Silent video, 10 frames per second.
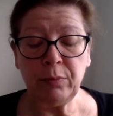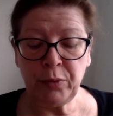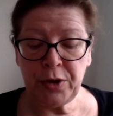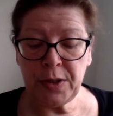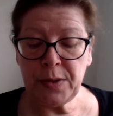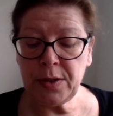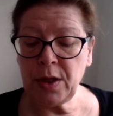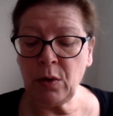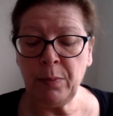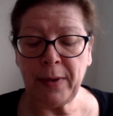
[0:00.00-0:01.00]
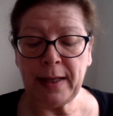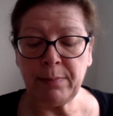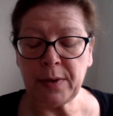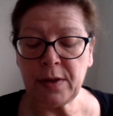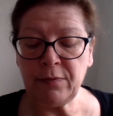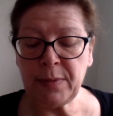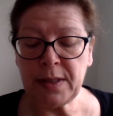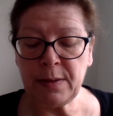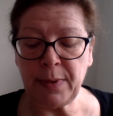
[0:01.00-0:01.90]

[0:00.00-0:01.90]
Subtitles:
produced no abatement of Mrs.